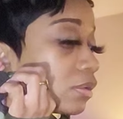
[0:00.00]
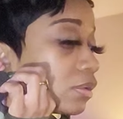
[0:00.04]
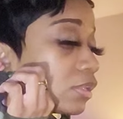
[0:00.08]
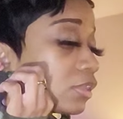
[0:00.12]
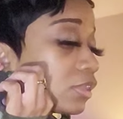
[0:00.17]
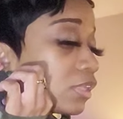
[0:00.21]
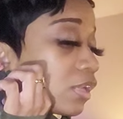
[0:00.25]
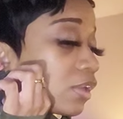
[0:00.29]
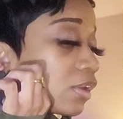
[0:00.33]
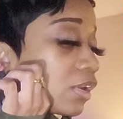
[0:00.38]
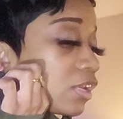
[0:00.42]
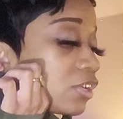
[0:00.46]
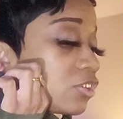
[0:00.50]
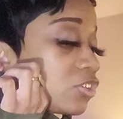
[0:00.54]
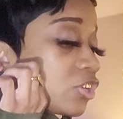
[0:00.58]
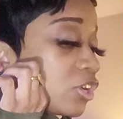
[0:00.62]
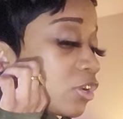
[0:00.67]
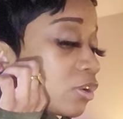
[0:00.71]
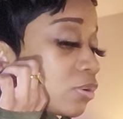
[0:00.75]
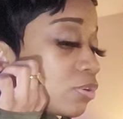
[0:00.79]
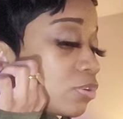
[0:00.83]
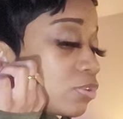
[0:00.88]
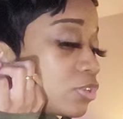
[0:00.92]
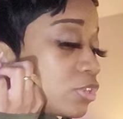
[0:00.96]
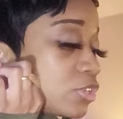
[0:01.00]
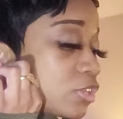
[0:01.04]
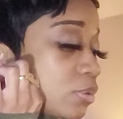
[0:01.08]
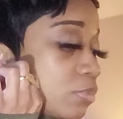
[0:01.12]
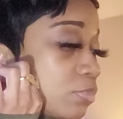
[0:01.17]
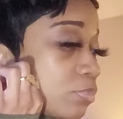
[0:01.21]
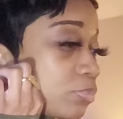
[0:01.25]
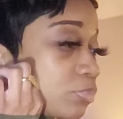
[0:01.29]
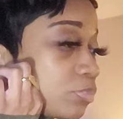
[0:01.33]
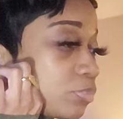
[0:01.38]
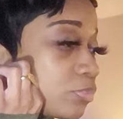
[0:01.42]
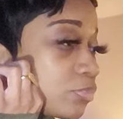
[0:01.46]
I thought I chose
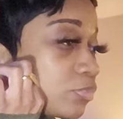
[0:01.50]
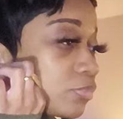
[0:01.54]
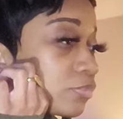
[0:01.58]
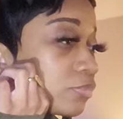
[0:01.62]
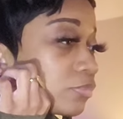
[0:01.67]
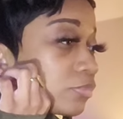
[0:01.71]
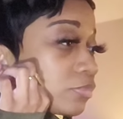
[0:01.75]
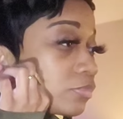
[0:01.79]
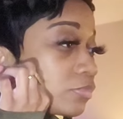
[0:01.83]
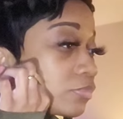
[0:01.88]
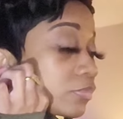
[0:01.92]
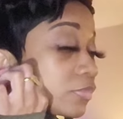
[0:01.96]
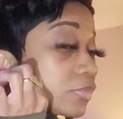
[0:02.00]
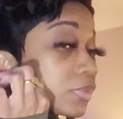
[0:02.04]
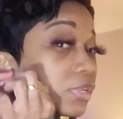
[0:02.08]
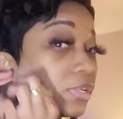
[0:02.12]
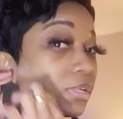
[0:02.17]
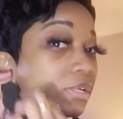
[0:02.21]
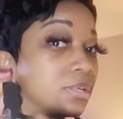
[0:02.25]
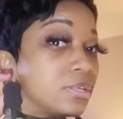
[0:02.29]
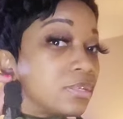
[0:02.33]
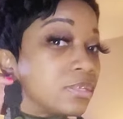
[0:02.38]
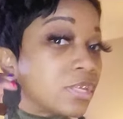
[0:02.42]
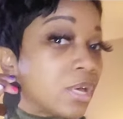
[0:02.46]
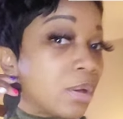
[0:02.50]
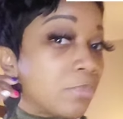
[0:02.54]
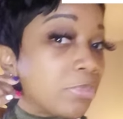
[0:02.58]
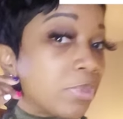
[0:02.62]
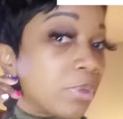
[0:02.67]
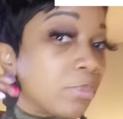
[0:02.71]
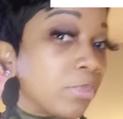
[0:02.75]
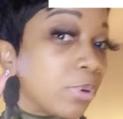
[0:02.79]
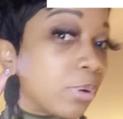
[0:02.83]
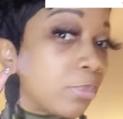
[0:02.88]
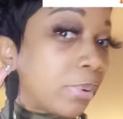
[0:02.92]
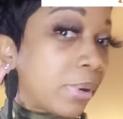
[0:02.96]
some
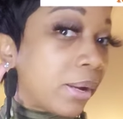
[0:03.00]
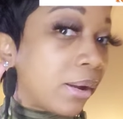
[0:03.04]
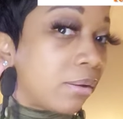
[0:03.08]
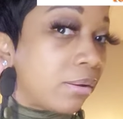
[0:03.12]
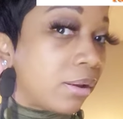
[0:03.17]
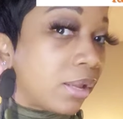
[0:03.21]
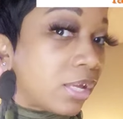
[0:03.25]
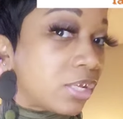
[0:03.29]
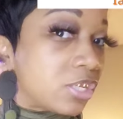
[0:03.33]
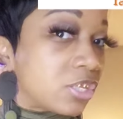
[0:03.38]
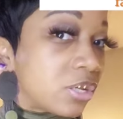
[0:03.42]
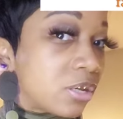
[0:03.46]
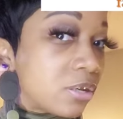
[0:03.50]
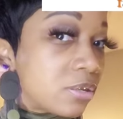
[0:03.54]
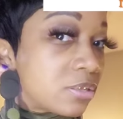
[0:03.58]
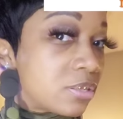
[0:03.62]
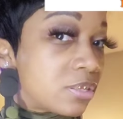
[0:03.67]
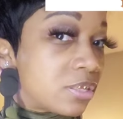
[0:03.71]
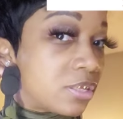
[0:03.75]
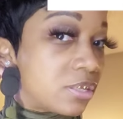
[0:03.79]
something, but apparently I chose